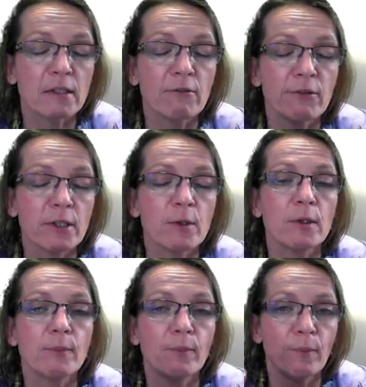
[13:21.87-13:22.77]
the
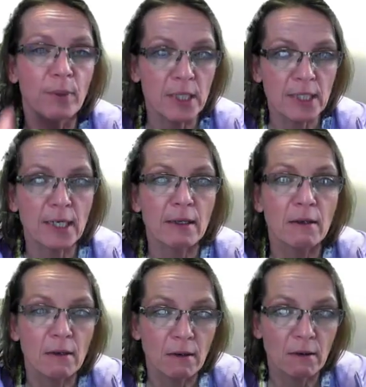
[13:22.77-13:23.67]
data will
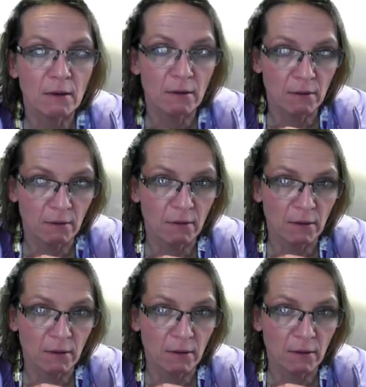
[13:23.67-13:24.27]
be in